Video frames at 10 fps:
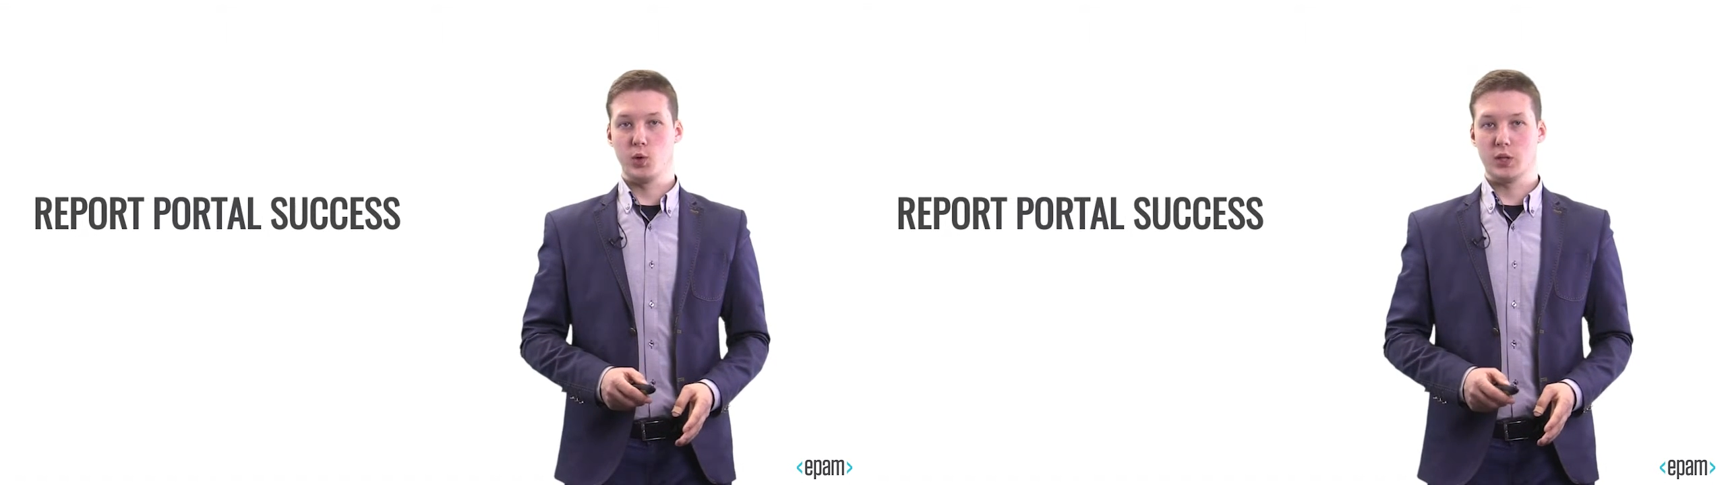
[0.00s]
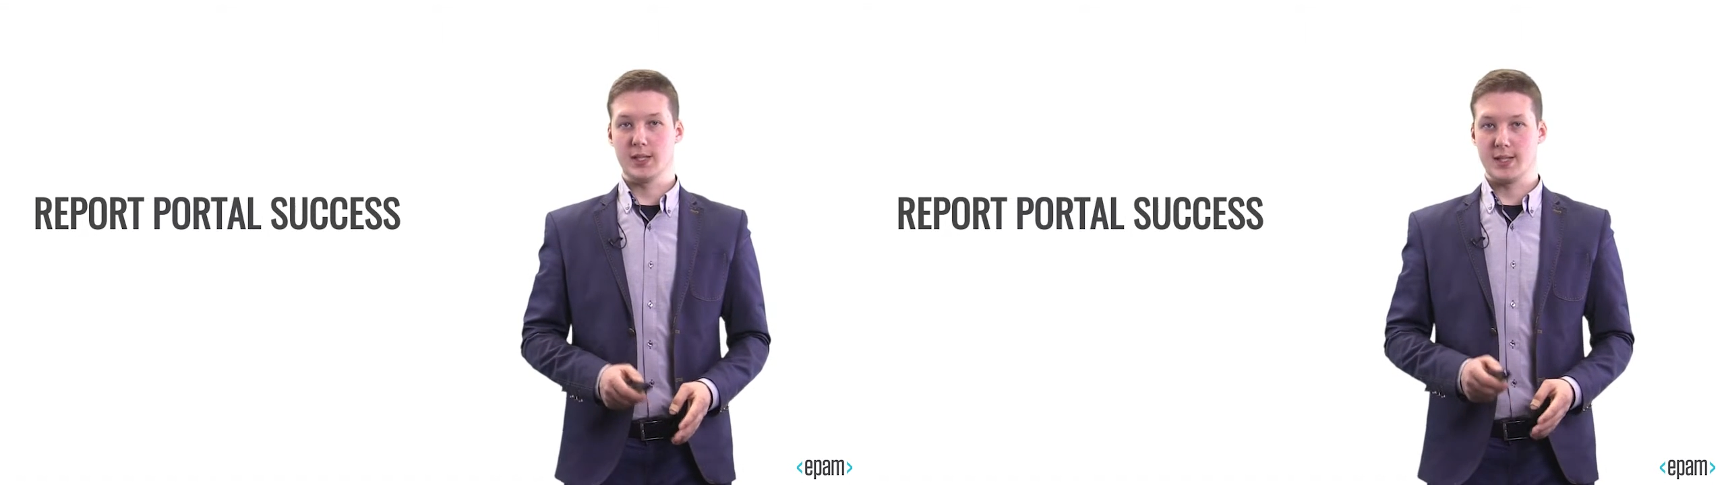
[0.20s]

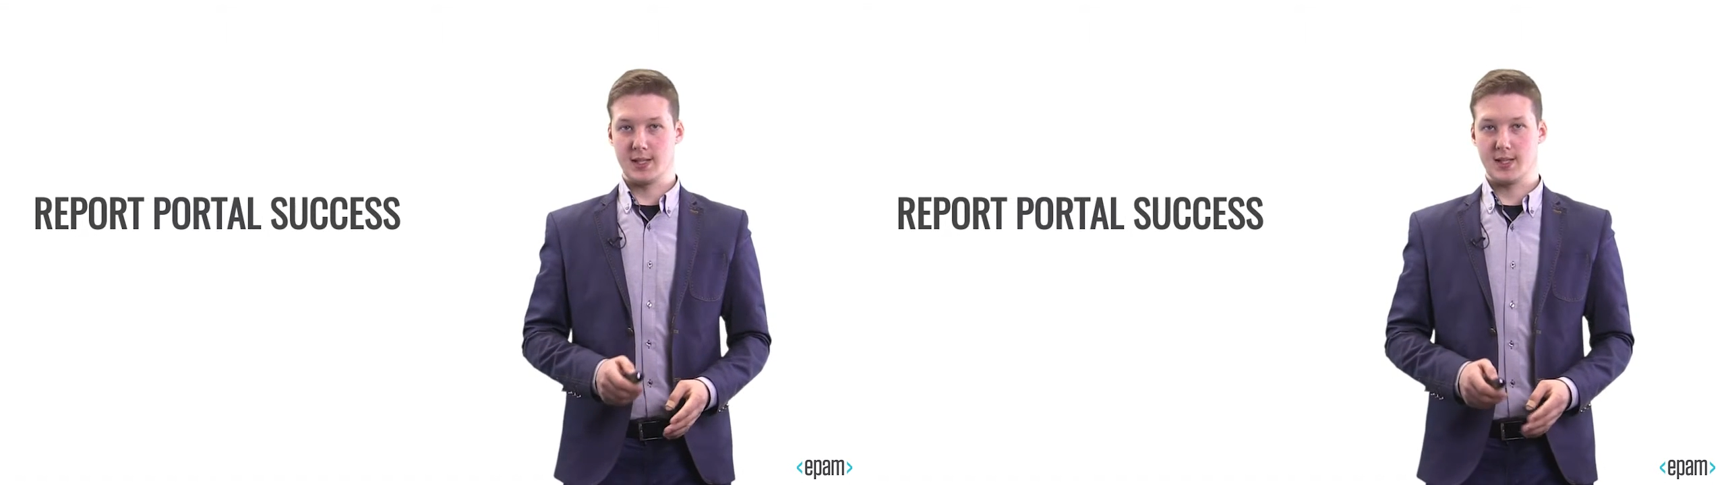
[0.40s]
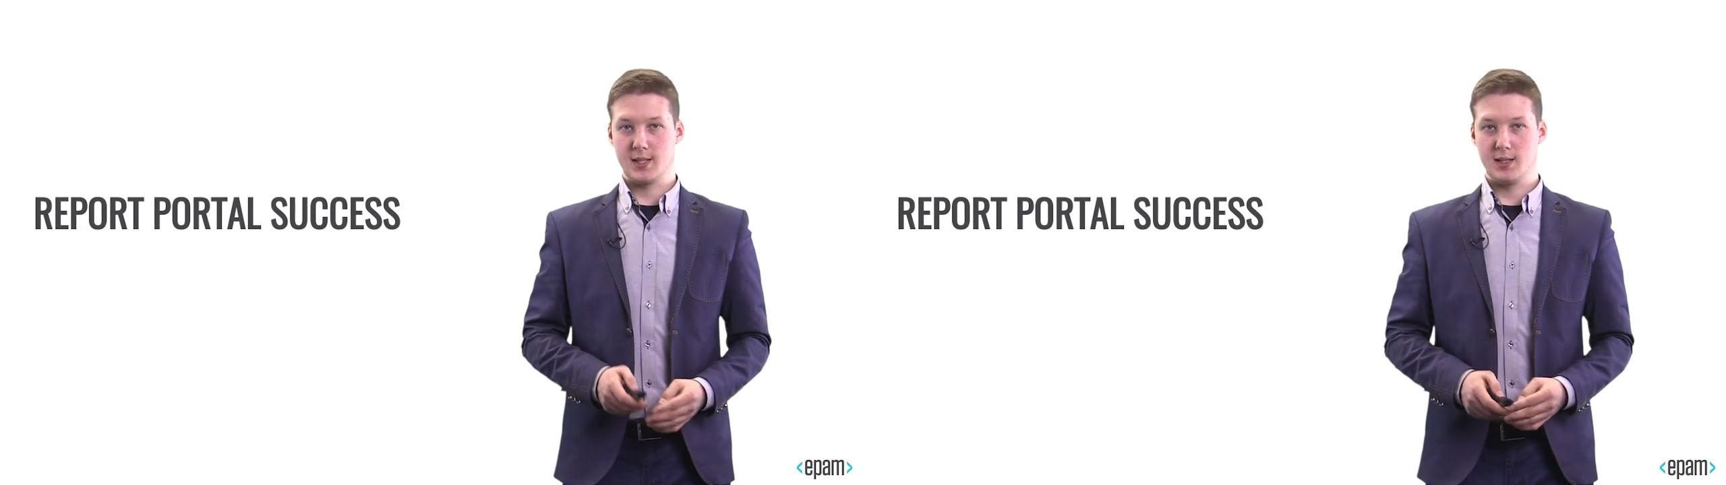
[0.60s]
Portal
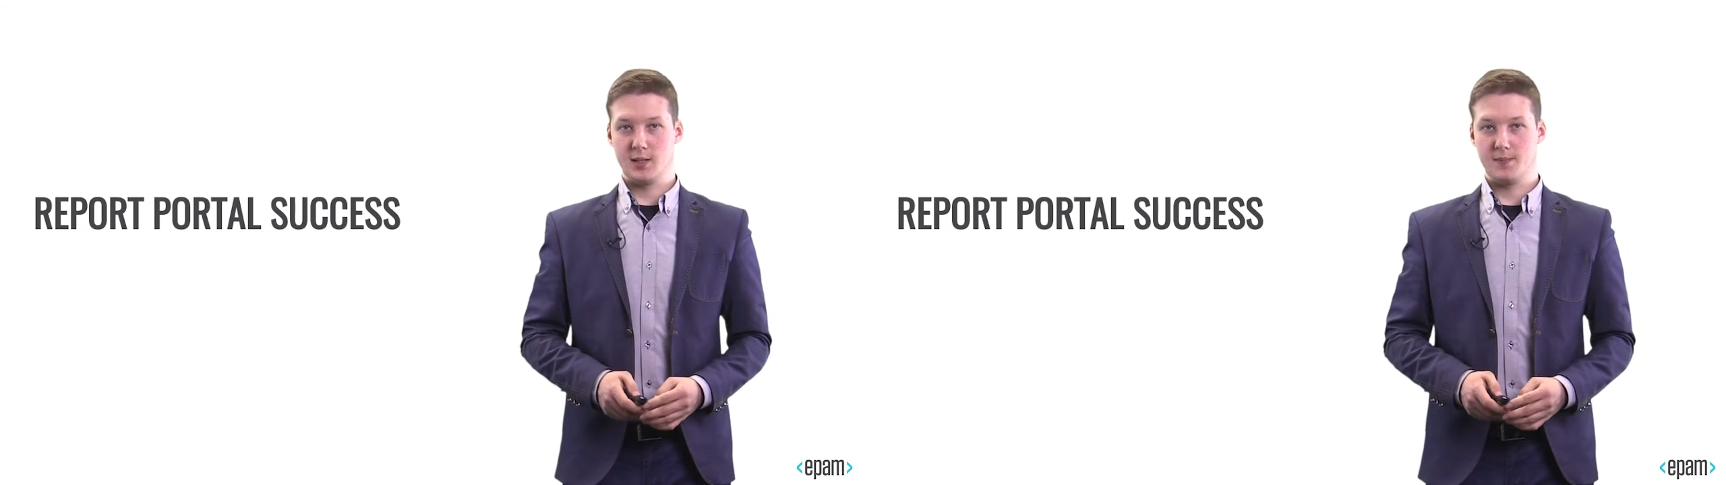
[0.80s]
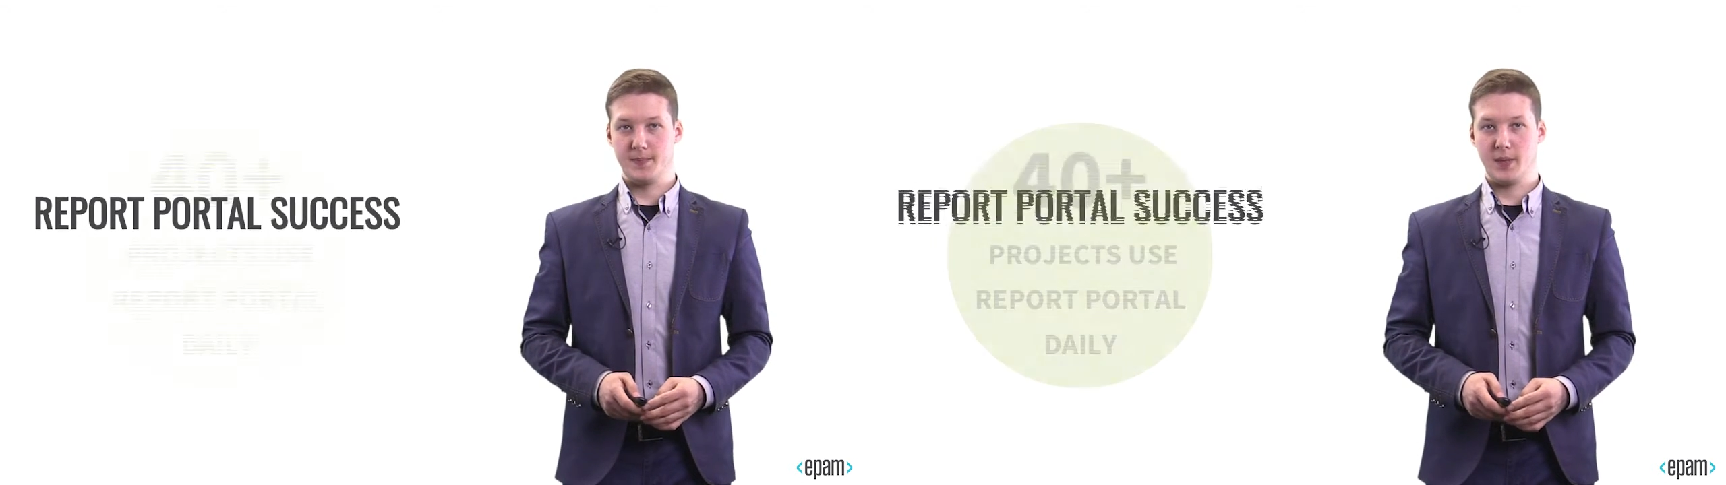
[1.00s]
succeeded?